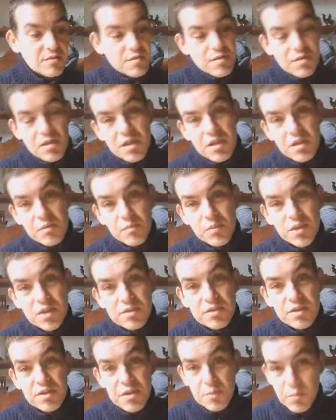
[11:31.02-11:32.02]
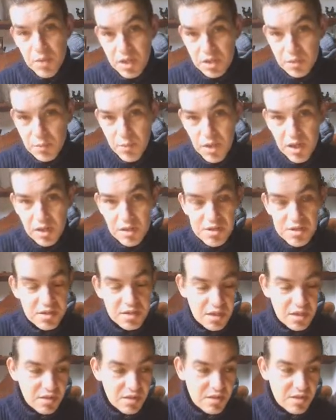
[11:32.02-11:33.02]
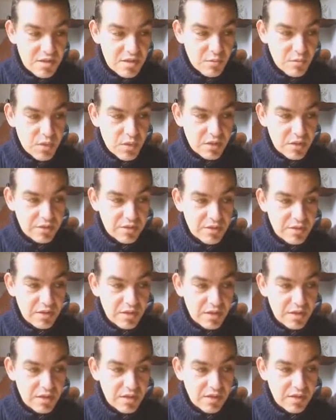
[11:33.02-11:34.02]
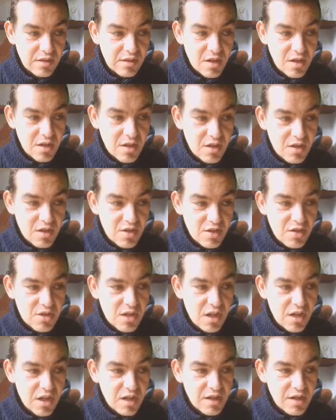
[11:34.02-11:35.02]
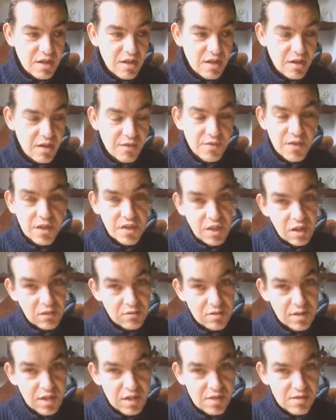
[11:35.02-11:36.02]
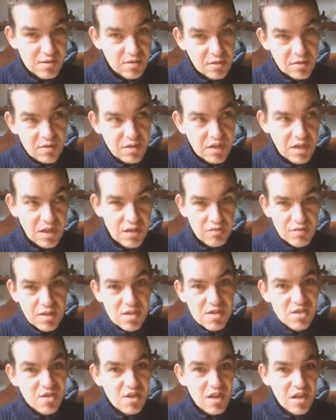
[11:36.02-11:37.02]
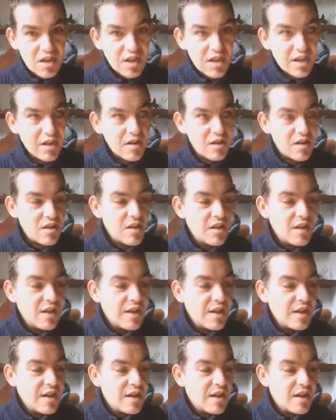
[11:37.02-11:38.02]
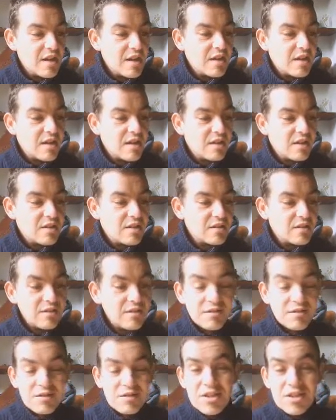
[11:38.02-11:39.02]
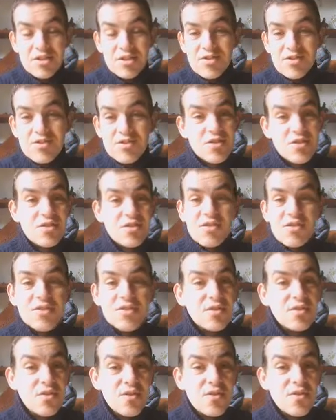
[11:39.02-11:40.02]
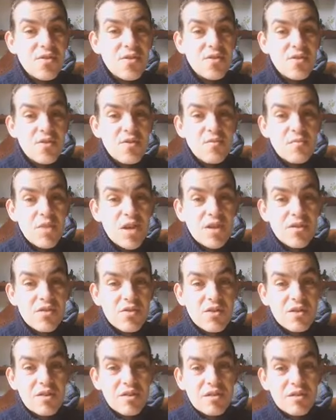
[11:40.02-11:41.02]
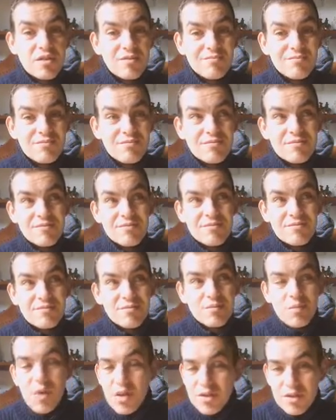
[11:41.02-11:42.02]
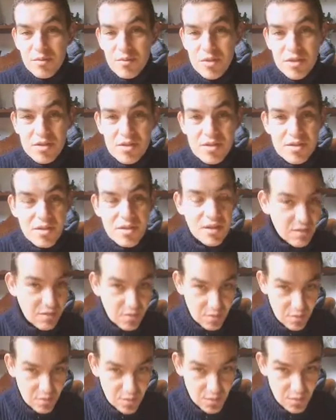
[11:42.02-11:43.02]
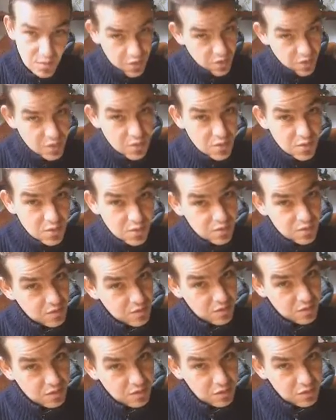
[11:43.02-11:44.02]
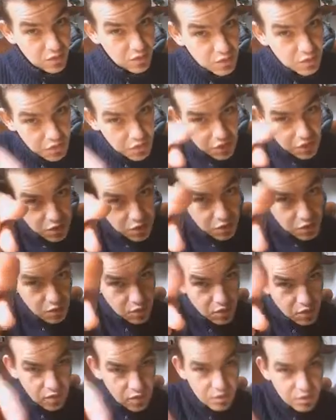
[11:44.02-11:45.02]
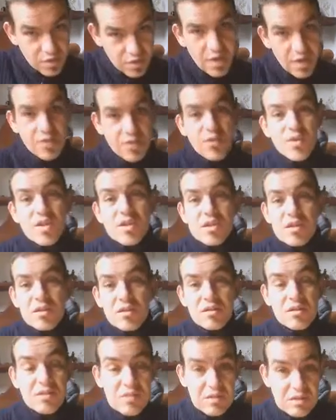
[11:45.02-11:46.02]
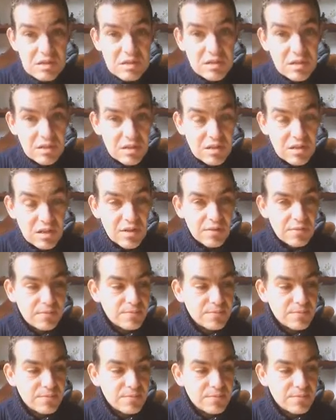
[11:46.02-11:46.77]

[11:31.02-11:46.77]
He built the Pena Palace and she built the chalet of the Countess, or the Countess chalet, and it's just two major monuments that you can visit in Sintra.